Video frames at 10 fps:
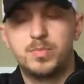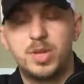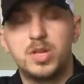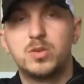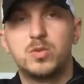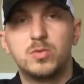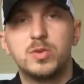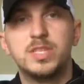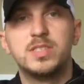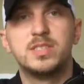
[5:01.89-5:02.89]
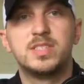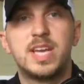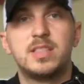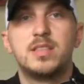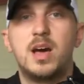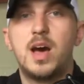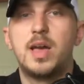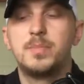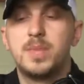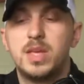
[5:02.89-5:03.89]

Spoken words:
political reasons at the time.